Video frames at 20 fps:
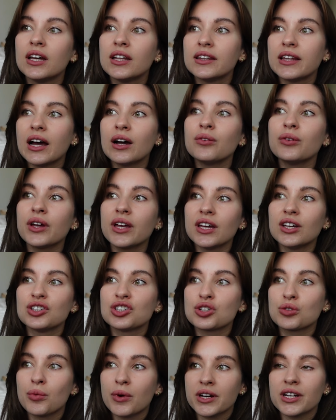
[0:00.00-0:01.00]
That way in
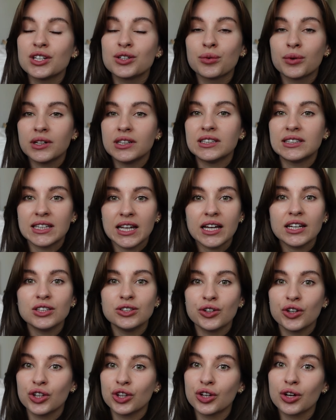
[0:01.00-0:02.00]
2026,
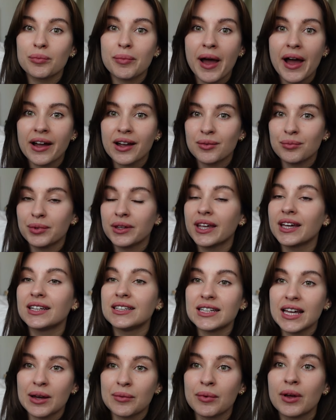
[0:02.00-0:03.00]
you can look back and be like,
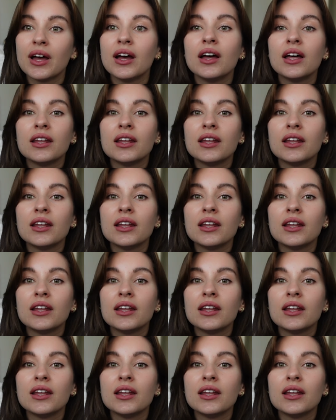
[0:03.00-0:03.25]
damn,